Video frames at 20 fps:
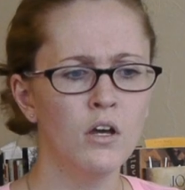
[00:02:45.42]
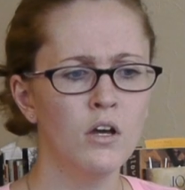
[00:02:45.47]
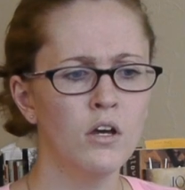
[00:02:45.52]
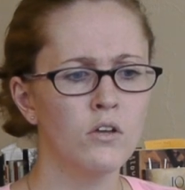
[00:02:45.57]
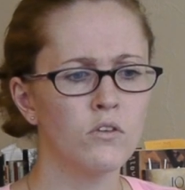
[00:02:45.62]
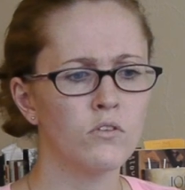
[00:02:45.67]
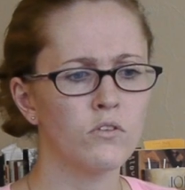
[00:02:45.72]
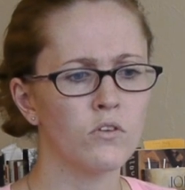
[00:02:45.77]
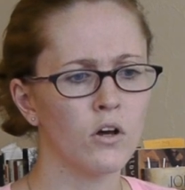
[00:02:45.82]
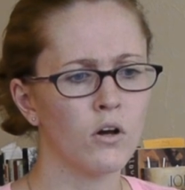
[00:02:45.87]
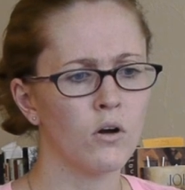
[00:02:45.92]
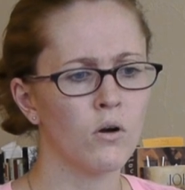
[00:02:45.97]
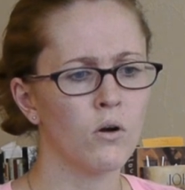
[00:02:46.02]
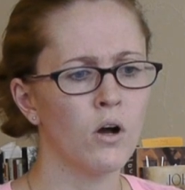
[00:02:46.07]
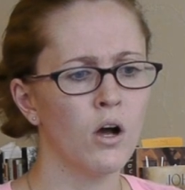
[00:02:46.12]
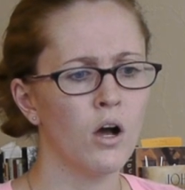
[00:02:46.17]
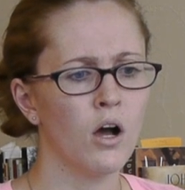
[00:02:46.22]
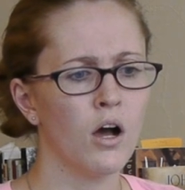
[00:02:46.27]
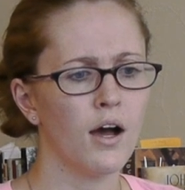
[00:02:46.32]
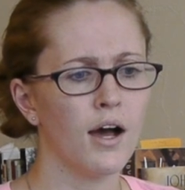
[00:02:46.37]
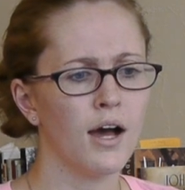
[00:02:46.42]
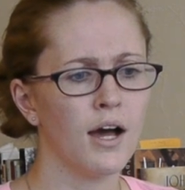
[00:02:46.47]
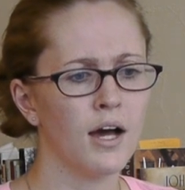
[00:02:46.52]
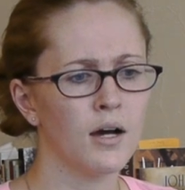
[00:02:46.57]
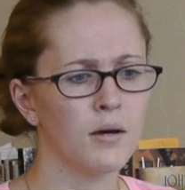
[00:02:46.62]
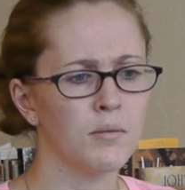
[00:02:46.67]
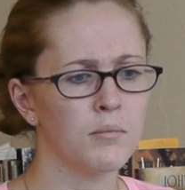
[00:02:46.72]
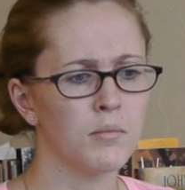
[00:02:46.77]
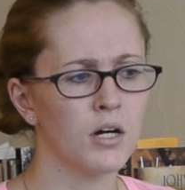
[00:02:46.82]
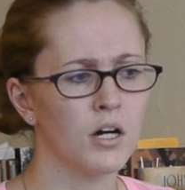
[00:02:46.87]
So
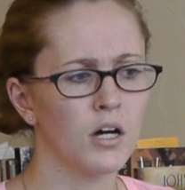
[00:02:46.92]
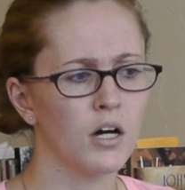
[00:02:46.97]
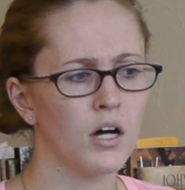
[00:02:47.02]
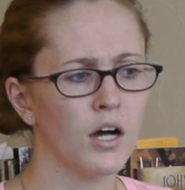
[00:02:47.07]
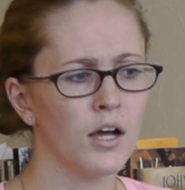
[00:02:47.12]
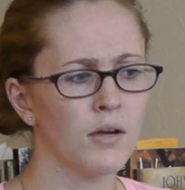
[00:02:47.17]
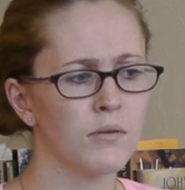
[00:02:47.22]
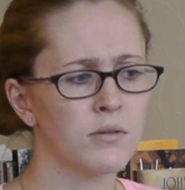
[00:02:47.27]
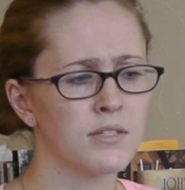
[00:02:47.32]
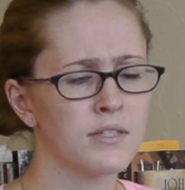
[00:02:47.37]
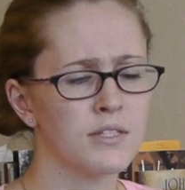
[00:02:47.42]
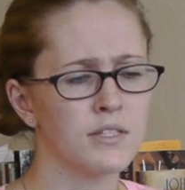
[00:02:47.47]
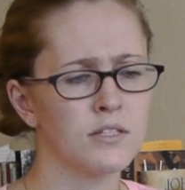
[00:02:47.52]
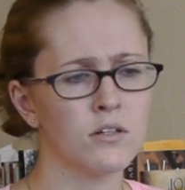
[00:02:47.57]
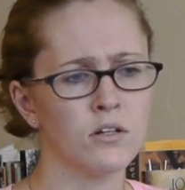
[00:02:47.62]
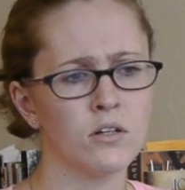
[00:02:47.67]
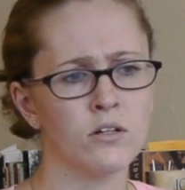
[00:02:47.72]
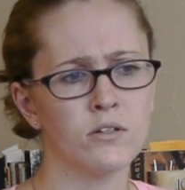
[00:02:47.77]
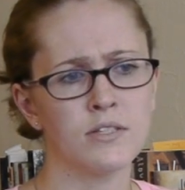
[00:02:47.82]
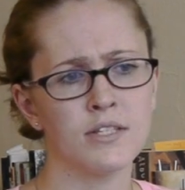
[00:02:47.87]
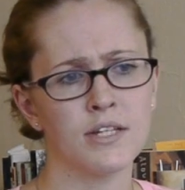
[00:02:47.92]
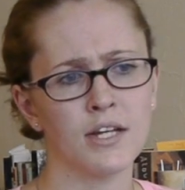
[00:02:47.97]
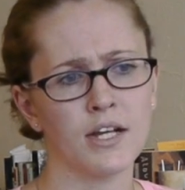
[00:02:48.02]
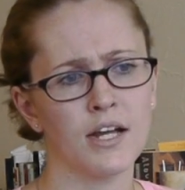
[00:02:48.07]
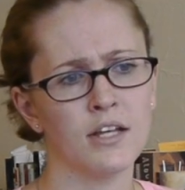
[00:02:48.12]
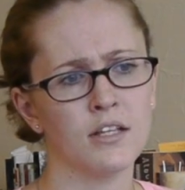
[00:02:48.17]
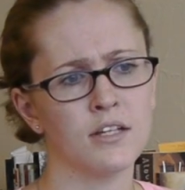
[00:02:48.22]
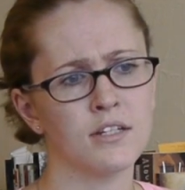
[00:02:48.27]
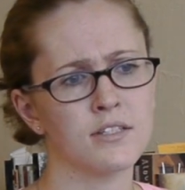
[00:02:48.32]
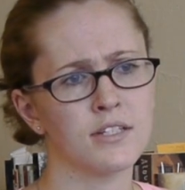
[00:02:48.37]
I was so sick.
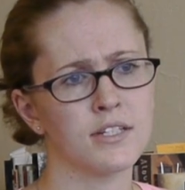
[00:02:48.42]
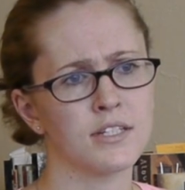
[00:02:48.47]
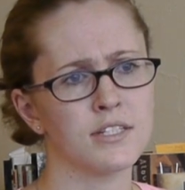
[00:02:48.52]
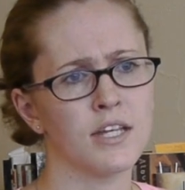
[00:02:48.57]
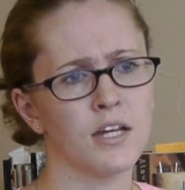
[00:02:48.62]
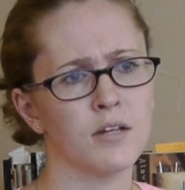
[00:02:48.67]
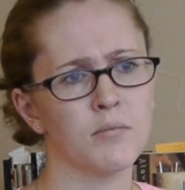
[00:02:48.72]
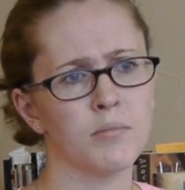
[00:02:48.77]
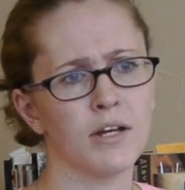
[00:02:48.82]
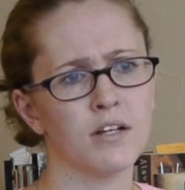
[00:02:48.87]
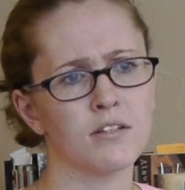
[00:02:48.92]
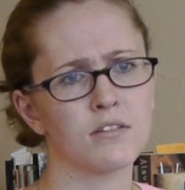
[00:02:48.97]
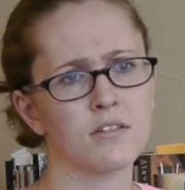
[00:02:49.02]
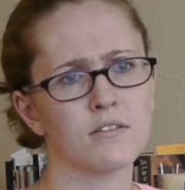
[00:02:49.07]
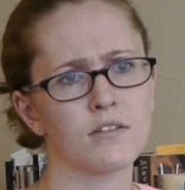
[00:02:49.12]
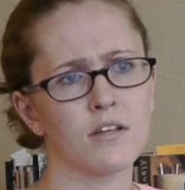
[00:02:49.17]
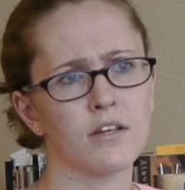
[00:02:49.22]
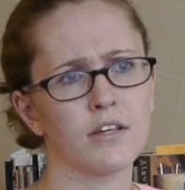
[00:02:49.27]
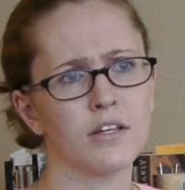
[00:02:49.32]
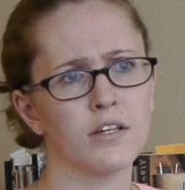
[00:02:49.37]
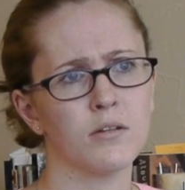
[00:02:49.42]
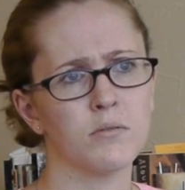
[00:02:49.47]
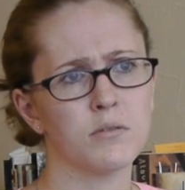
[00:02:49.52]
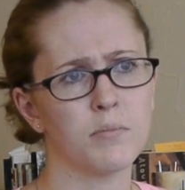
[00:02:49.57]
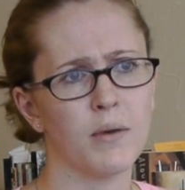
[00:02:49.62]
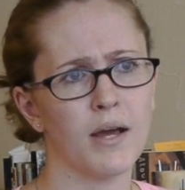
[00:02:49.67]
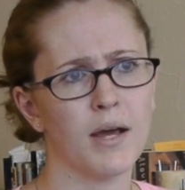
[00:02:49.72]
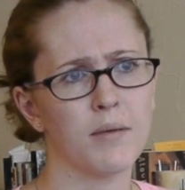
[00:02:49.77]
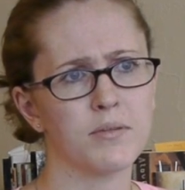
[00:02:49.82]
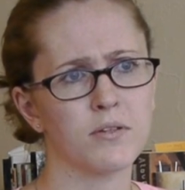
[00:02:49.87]
I lost like 10 pounds because all I could eat was
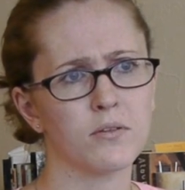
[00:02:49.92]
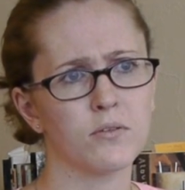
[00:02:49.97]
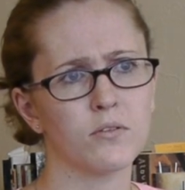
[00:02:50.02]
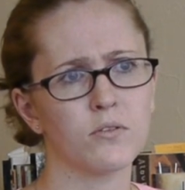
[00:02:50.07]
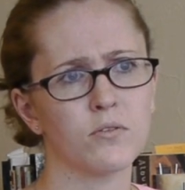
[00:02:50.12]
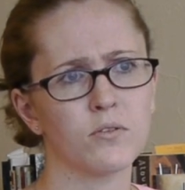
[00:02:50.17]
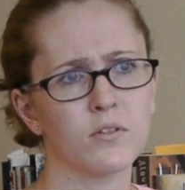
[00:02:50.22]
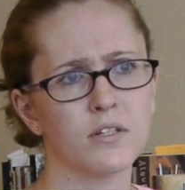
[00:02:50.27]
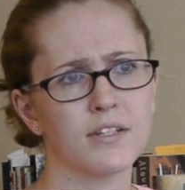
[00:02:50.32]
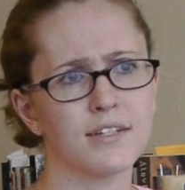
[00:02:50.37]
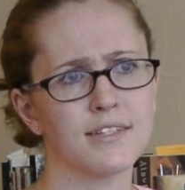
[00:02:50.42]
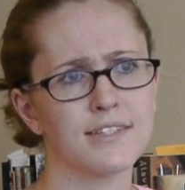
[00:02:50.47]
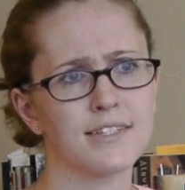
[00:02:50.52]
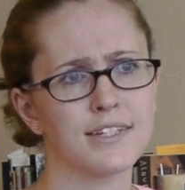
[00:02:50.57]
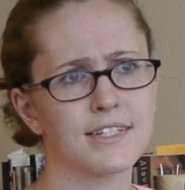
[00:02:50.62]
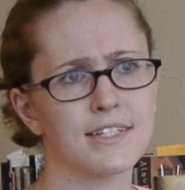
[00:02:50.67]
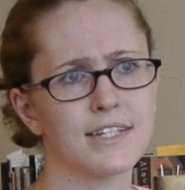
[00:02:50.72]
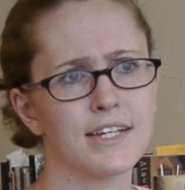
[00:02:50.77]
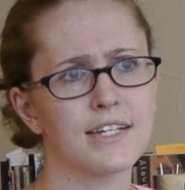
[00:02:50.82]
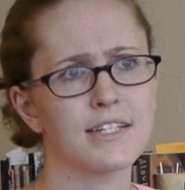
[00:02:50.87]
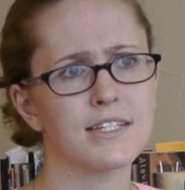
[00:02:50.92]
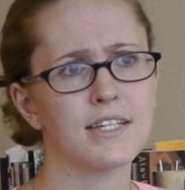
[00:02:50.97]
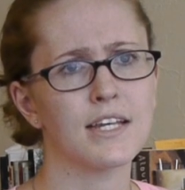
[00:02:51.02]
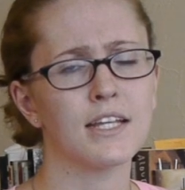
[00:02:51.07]
popsicles for like 6 days.